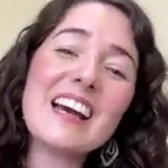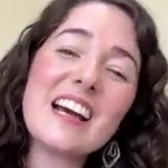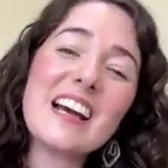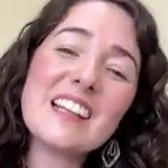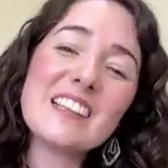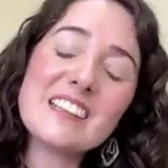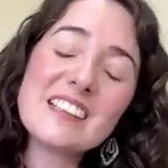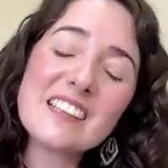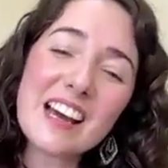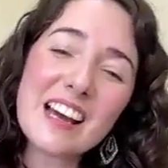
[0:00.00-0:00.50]

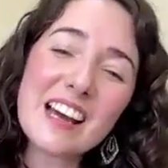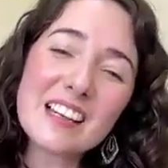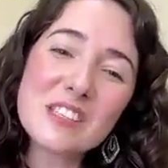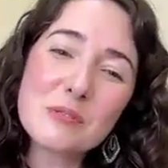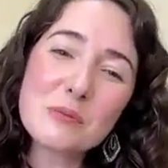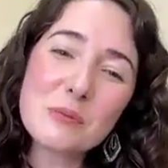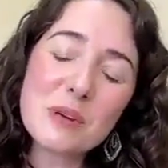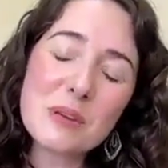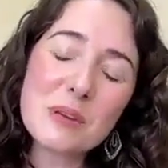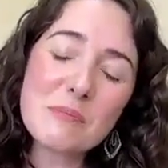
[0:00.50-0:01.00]
And yet
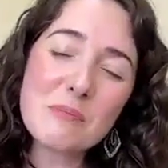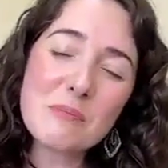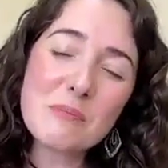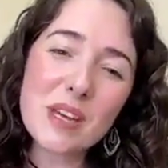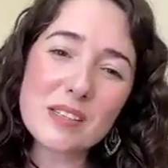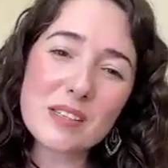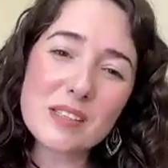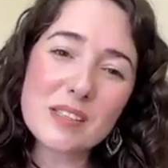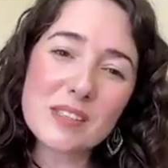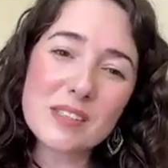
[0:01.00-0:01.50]
we
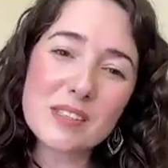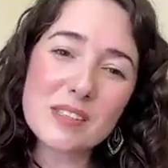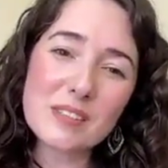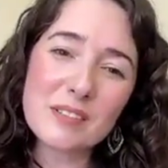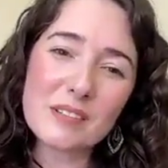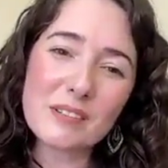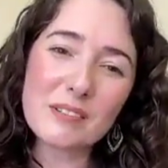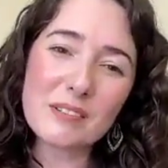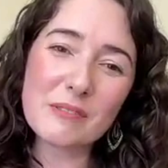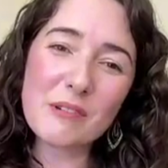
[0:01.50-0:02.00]
miss
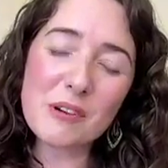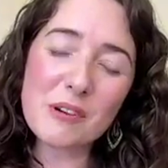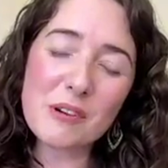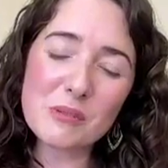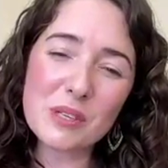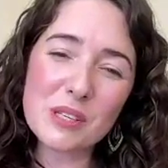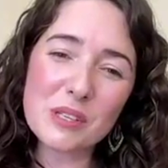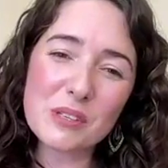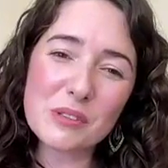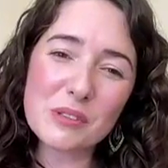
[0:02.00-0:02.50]
what
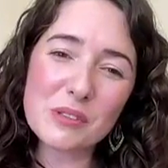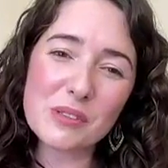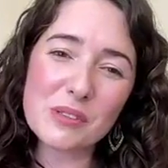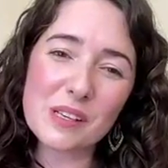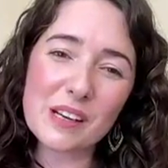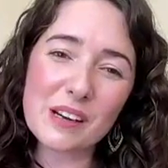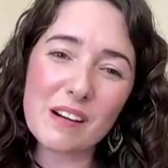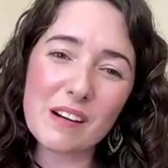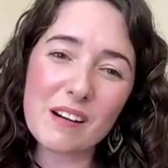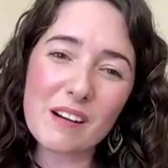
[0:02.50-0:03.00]
we
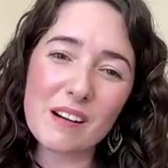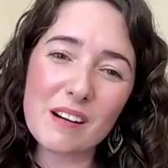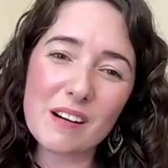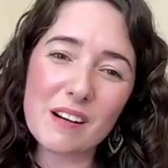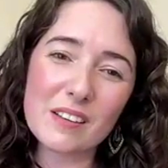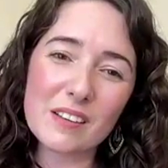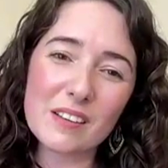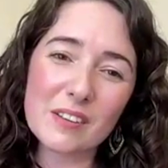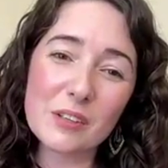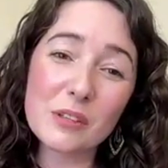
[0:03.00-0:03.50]
truly are,
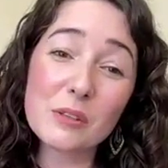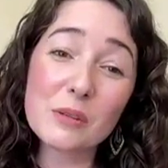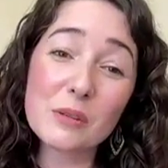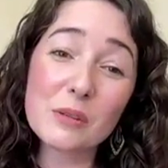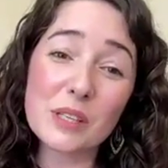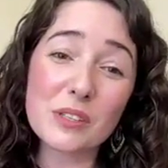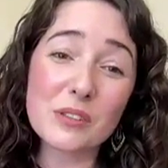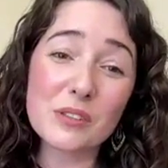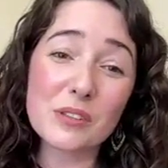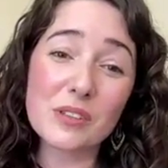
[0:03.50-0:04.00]
who
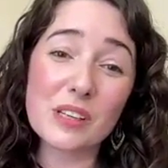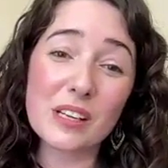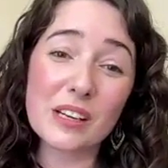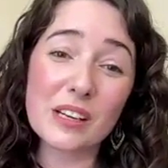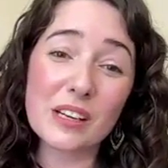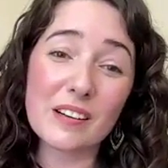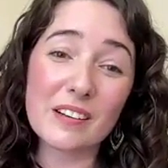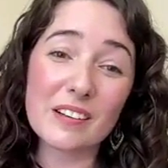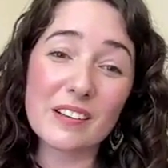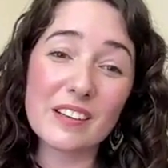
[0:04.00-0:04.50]
we truly
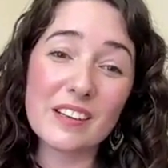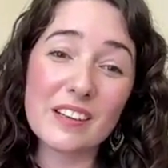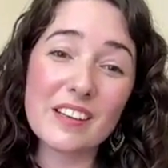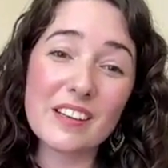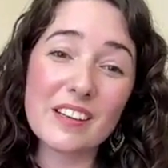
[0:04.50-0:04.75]
are.